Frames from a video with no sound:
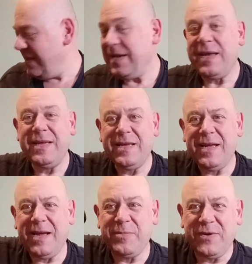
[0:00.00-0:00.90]
yeah,
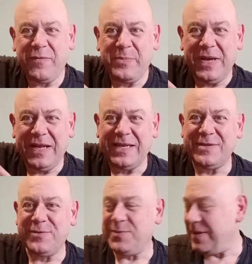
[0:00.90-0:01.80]
I'm going to have a beer
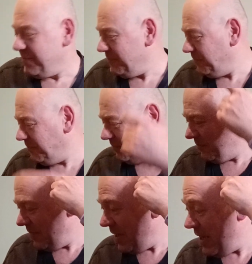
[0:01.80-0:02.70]
later as well.
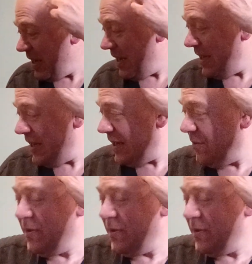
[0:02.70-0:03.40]
Uh,